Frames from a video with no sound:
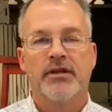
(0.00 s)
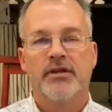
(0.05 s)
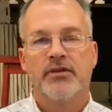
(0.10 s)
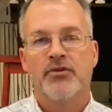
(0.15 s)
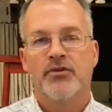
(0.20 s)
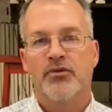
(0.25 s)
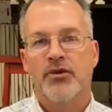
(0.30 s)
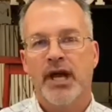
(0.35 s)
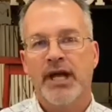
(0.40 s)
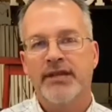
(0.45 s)

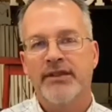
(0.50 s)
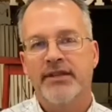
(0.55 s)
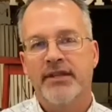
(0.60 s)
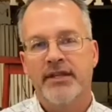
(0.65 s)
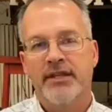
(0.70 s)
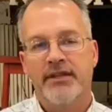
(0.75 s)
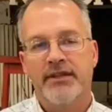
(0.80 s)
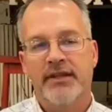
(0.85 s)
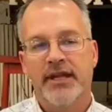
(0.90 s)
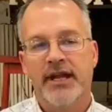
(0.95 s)
Right
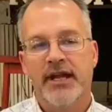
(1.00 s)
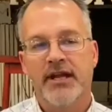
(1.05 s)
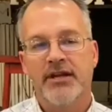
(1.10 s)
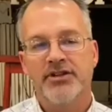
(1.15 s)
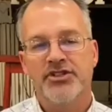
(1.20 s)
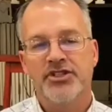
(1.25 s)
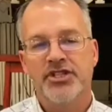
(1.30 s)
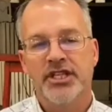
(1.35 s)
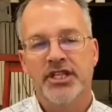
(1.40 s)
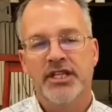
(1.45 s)
then and there,
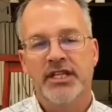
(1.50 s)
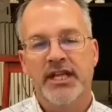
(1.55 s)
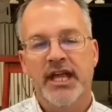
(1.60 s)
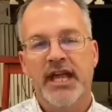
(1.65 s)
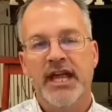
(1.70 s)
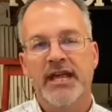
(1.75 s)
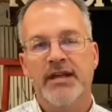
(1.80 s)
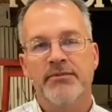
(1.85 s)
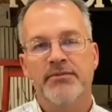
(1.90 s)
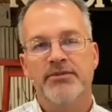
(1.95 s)
she
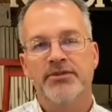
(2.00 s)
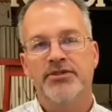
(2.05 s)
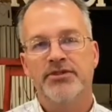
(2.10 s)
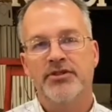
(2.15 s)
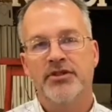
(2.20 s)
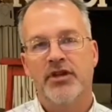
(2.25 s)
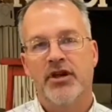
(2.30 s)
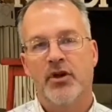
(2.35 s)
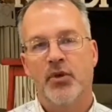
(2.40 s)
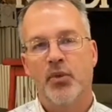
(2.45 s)
names
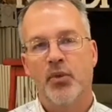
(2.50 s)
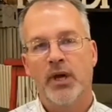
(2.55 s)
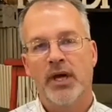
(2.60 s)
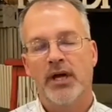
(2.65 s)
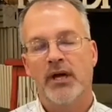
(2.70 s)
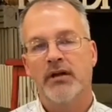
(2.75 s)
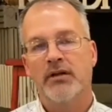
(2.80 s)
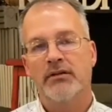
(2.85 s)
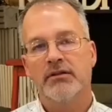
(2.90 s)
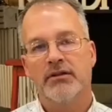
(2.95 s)
a
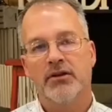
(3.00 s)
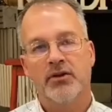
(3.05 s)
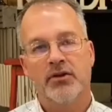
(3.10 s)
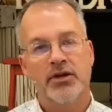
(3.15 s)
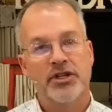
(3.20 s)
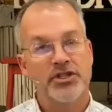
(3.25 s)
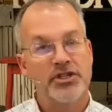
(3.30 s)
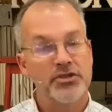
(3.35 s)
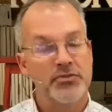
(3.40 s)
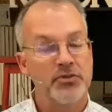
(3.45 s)
well or
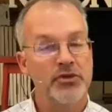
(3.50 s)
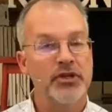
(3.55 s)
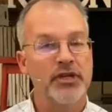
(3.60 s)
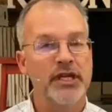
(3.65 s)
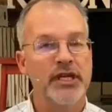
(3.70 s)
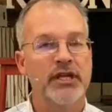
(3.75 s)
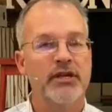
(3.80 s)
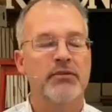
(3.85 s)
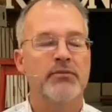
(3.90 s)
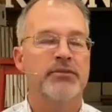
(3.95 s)
a
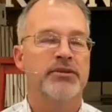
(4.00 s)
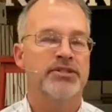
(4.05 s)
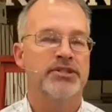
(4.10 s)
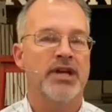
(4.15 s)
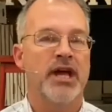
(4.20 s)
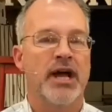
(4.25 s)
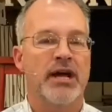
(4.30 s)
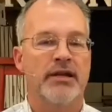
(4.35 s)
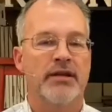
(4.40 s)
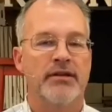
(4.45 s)
spring
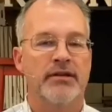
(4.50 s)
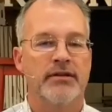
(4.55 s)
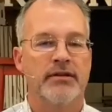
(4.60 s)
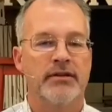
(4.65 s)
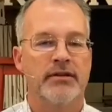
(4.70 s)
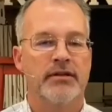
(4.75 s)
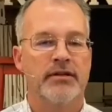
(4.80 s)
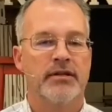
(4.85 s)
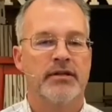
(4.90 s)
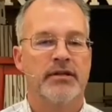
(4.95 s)
beside her.
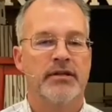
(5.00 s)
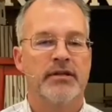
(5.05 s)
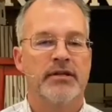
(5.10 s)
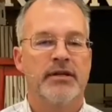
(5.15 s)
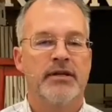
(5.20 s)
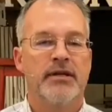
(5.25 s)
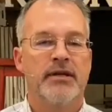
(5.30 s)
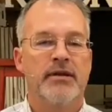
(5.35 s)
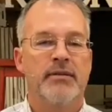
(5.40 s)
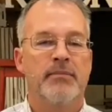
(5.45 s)

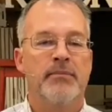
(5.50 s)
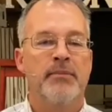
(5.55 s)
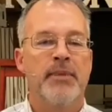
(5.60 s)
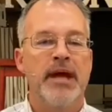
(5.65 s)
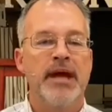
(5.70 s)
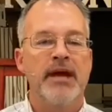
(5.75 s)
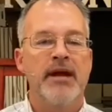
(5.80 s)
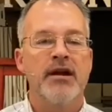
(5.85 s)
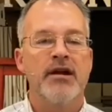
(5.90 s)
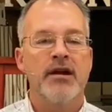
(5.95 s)

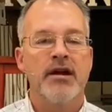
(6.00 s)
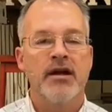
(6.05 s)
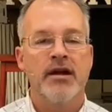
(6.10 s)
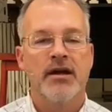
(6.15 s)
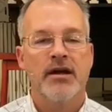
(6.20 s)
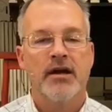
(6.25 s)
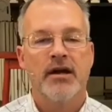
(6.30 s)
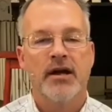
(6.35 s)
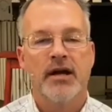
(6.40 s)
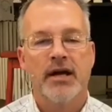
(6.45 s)
Beer
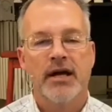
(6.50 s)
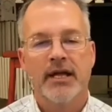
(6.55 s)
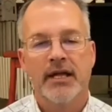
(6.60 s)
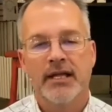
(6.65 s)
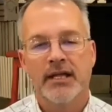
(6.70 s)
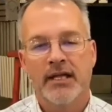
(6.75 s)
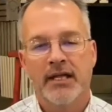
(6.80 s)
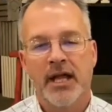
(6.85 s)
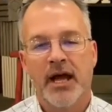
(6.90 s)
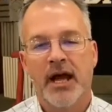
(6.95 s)

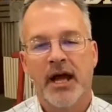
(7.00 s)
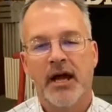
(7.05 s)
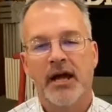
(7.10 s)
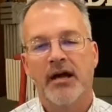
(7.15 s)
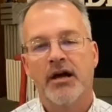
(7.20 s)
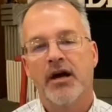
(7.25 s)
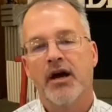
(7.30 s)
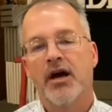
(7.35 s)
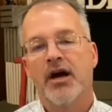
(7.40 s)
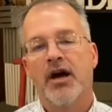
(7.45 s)
la
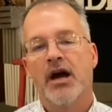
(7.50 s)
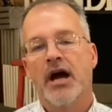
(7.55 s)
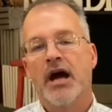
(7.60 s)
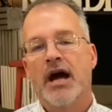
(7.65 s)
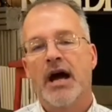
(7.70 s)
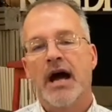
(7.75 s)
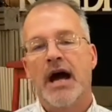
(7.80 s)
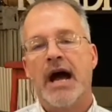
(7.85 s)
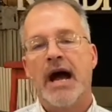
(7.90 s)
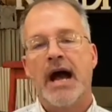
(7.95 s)

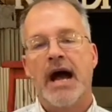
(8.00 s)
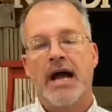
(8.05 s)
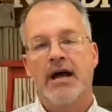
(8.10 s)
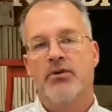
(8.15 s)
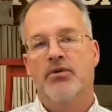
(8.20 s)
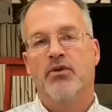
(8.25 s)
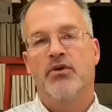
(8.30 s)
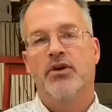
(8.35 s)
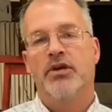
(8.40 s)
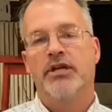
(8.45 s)

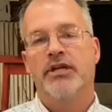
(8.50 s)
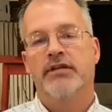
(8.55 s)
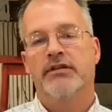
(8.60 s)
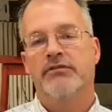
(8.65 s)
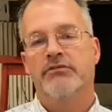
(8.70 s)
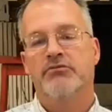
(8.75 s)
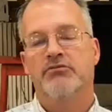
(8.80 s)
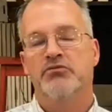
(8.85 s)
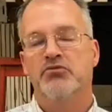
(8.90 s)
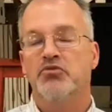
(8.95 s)
Hiroi.
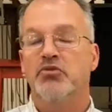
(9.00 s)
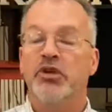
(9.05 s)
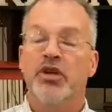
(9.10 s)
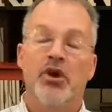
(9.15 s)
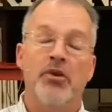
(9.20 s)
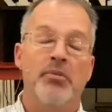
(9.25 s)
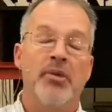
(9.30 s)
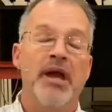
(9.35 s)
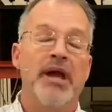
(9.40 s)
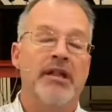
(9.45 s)
We
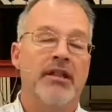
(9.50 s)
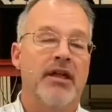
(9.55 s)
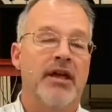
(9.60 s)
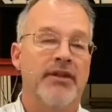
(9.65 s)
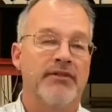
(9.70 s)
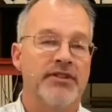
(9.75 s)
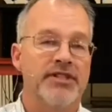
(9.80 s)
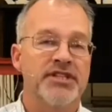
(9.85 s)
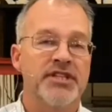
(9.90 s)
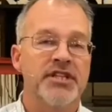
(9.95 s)
don't pay a lot
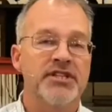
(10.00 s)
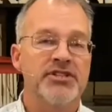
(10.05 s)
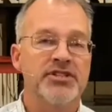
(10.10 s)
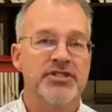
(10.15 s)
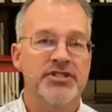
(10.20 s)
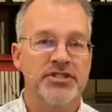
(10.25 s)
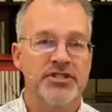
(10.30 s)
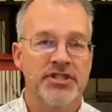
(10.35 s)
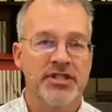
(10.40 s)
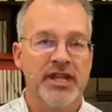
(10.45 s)
of
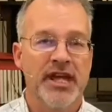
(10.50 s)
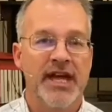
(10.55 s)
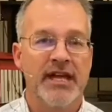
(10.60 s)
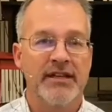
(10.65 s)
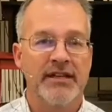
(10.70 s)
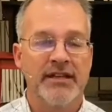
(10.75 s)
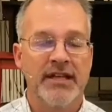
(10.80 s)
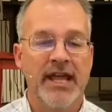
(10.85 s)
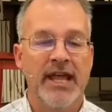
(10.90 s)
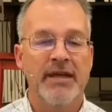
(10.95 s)
attention to
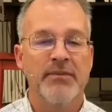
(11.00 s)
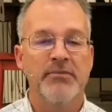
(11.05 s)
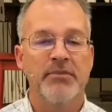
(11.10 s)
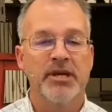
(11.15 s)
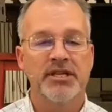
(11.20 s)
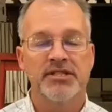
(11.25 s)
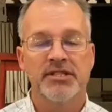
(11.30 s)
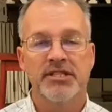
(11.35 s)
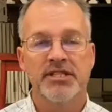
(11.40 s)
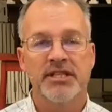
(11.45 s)
that name
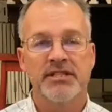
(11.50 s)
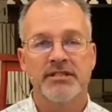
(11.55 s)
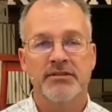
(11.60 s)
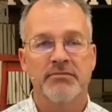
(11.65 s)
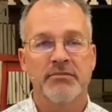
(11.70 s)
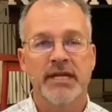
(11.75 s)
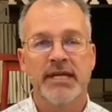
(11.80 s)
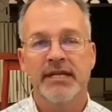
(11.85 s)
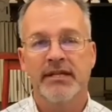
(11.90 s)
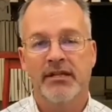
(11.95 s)
because it doesn't
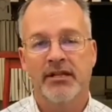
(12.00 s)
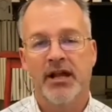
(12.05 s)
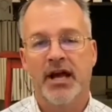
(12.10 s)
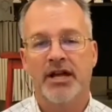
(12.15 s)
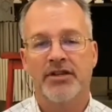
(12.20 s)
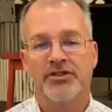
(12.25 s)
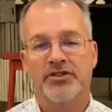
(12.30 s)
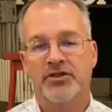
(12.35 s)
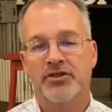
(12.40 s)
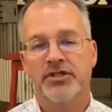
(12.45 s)
mean a
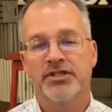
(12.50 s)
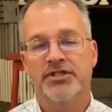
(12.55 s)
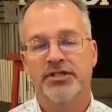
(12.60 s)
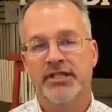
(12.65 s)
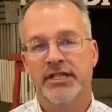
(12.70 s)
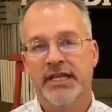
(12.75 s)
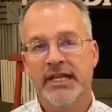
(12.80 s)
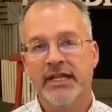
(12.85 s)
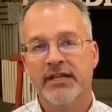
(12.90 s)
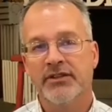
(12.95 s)
lot to us
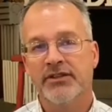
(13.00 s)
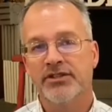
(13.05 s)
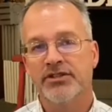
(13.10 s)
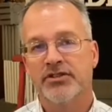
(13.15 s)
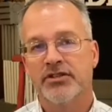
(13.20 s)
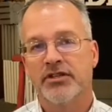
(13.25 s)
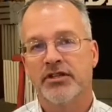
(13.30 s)
in English.